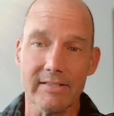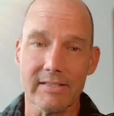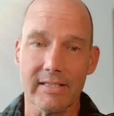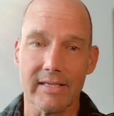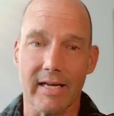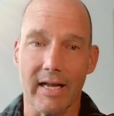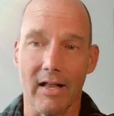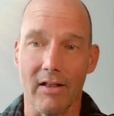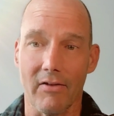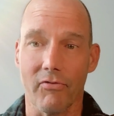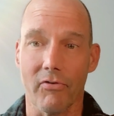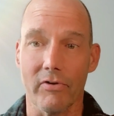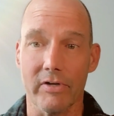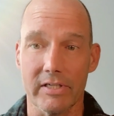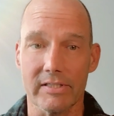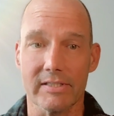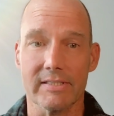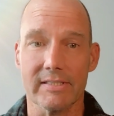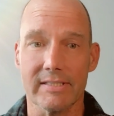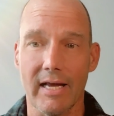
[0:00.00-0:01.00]
in California,
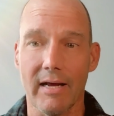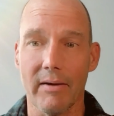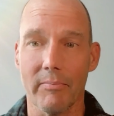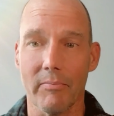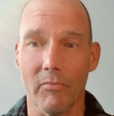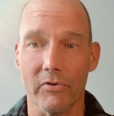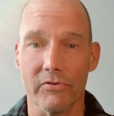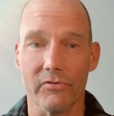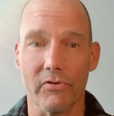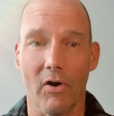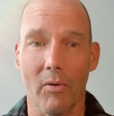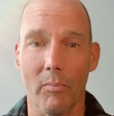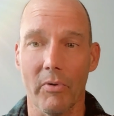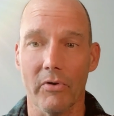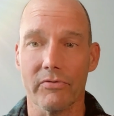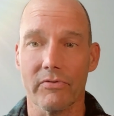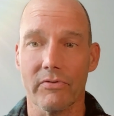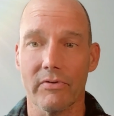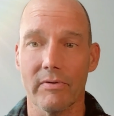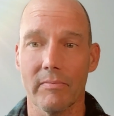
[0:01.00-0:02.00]
STEM was
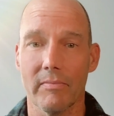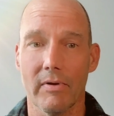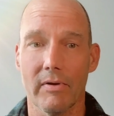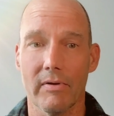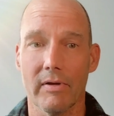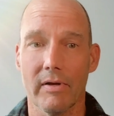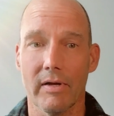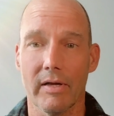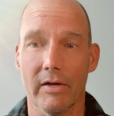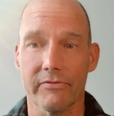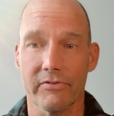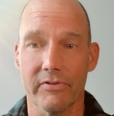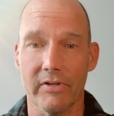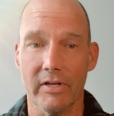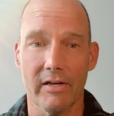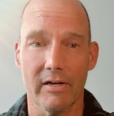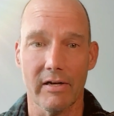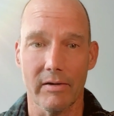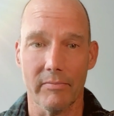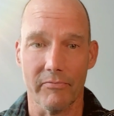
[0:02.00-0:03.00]
almost a
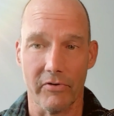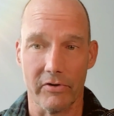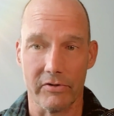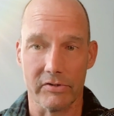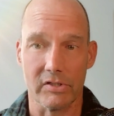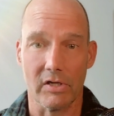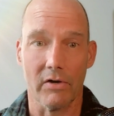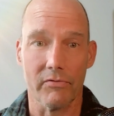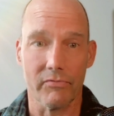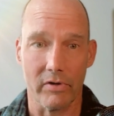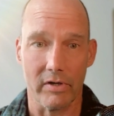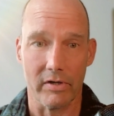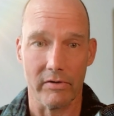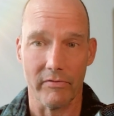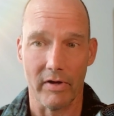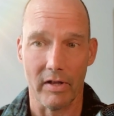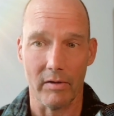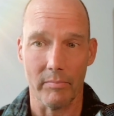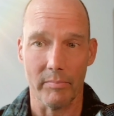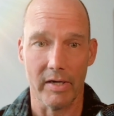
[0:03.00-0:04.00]
synonym for software
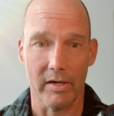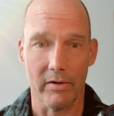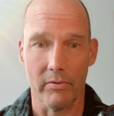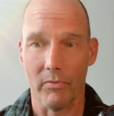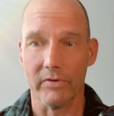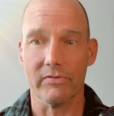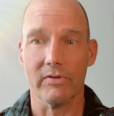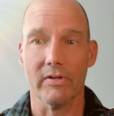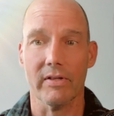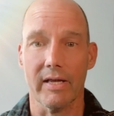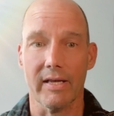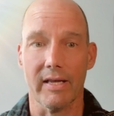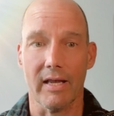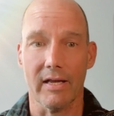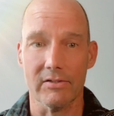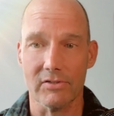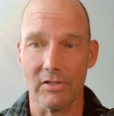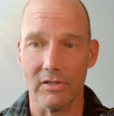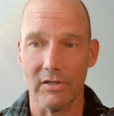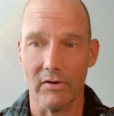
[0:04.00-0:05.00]
development. It wasn't like
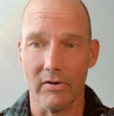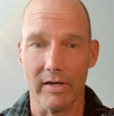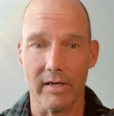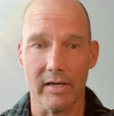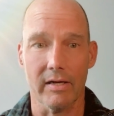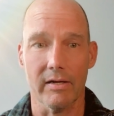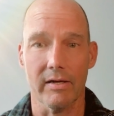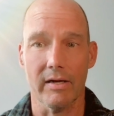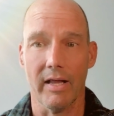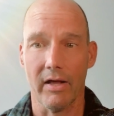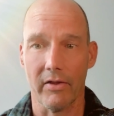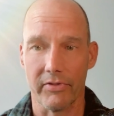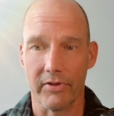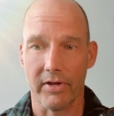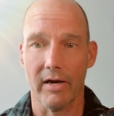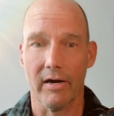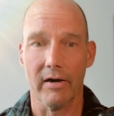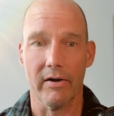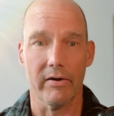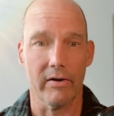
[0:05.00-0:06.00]
engineering and
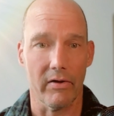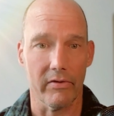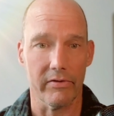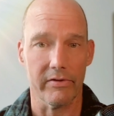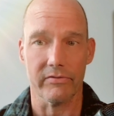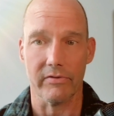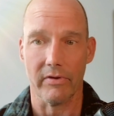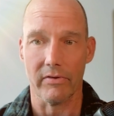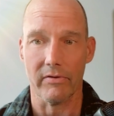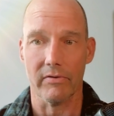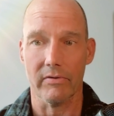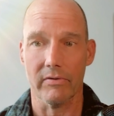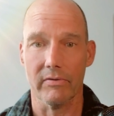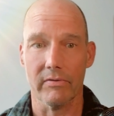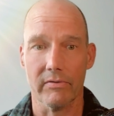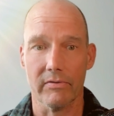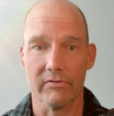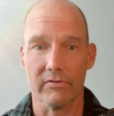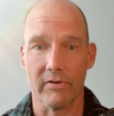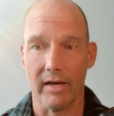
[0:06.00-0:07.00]
healthcare and all these other
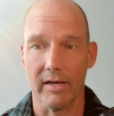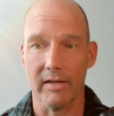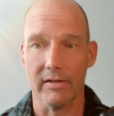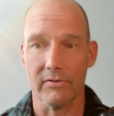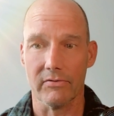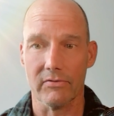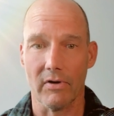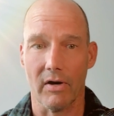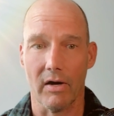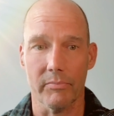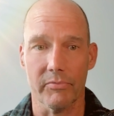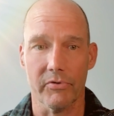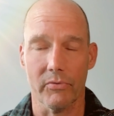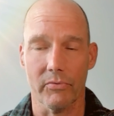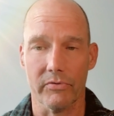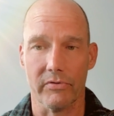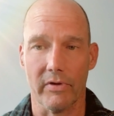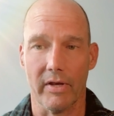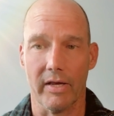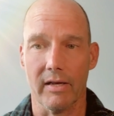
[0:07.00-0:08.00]
science jobs. It
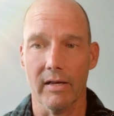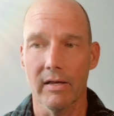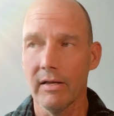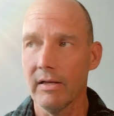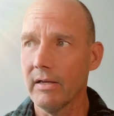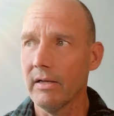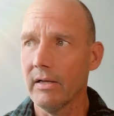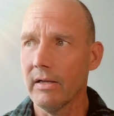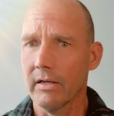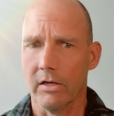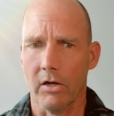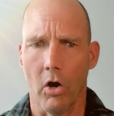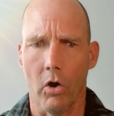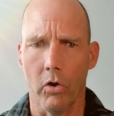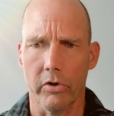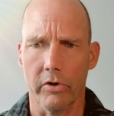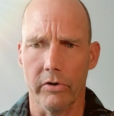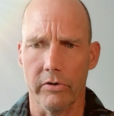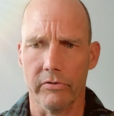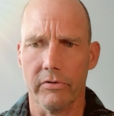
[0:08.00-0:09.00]
was like
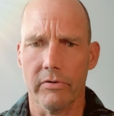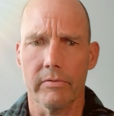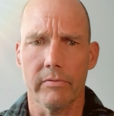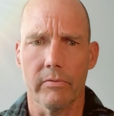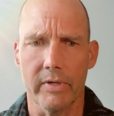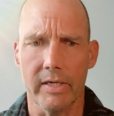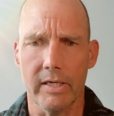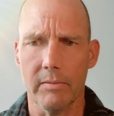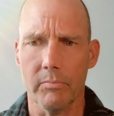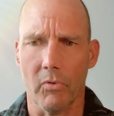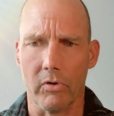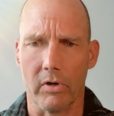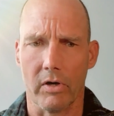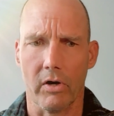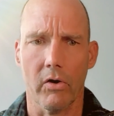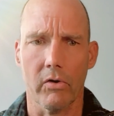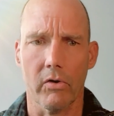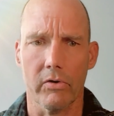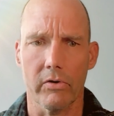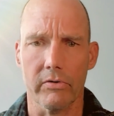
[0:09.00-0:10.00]
coders. We need more
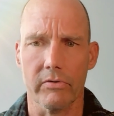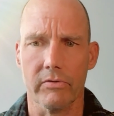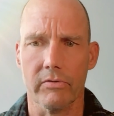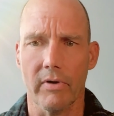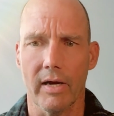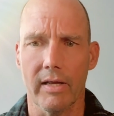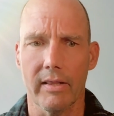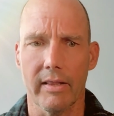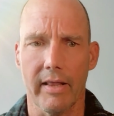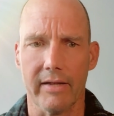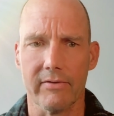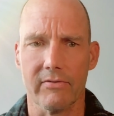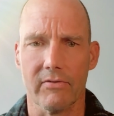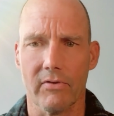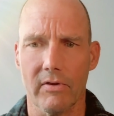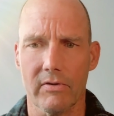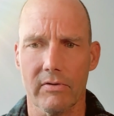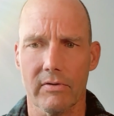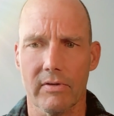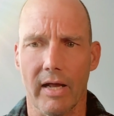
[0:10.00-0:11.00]
coders, right? That's
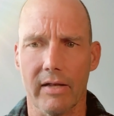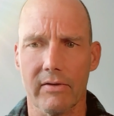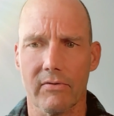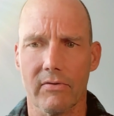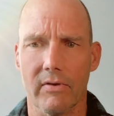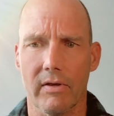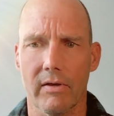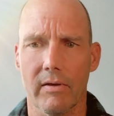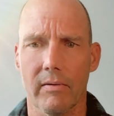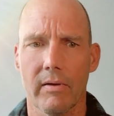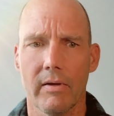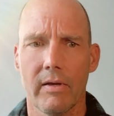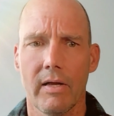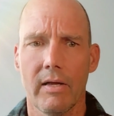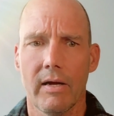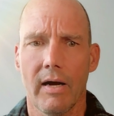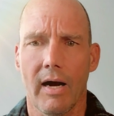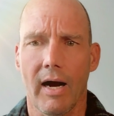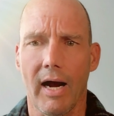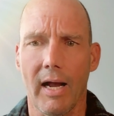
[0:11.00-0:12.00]
the
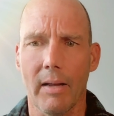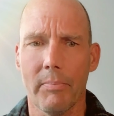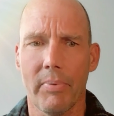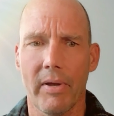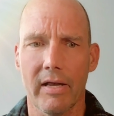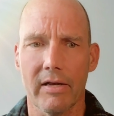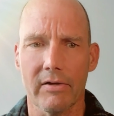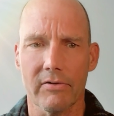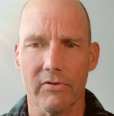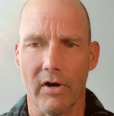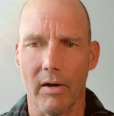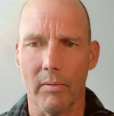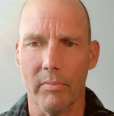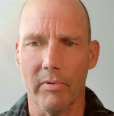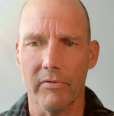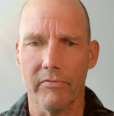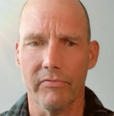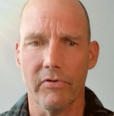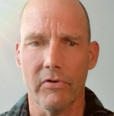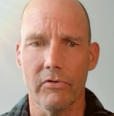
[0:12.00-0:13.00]
high paying job of
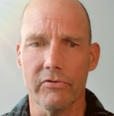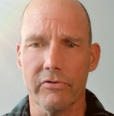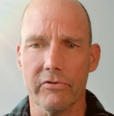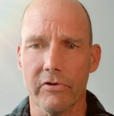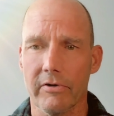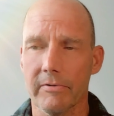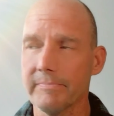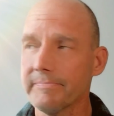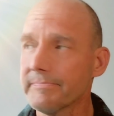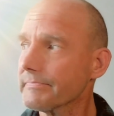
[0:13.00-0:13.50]
the future.